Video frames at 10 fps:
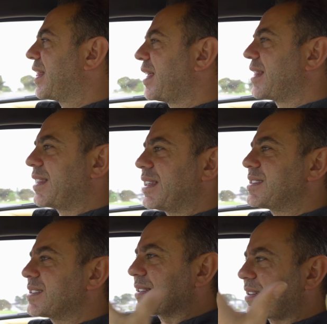then
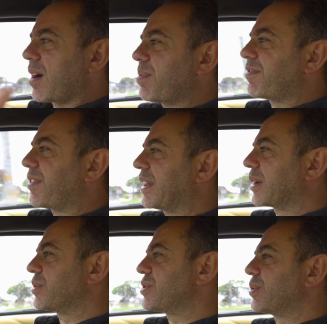this is a type of
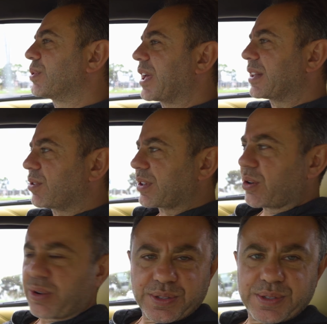feeling which you'll get on the
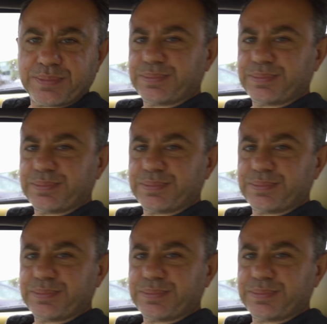noise.